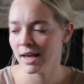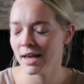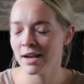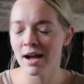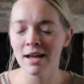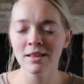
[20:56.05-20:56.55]

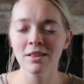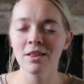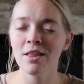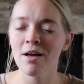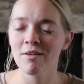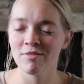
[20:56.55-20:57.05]
And I
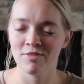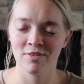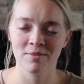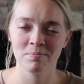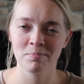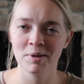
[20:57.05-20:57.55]
love
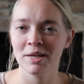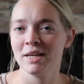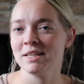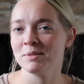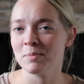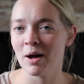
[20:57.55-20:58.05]
being
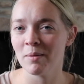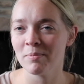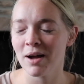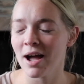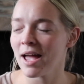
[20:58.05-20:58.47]
his mom.